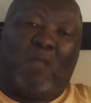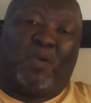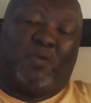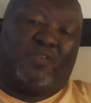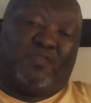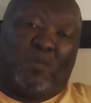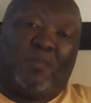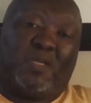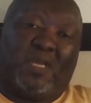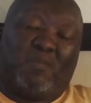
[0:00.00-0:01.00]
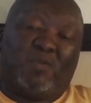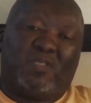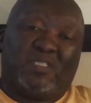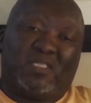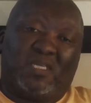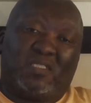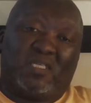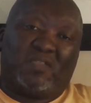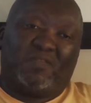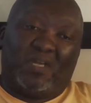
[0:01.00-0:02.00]
but also from the neighboring states
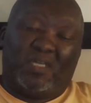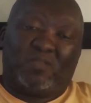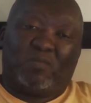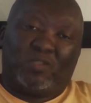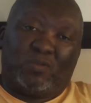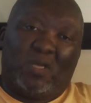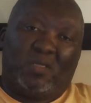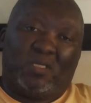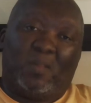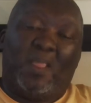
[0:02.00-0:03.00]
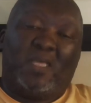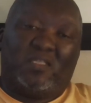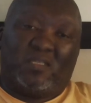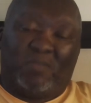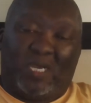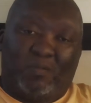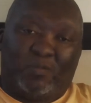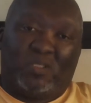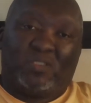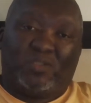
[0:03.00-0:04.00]
as far as Botswana,
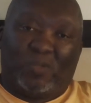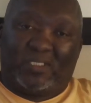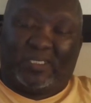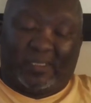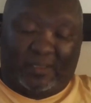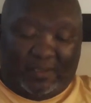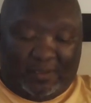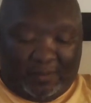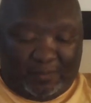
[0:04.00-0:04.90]
Zimbabwe, Swaziland.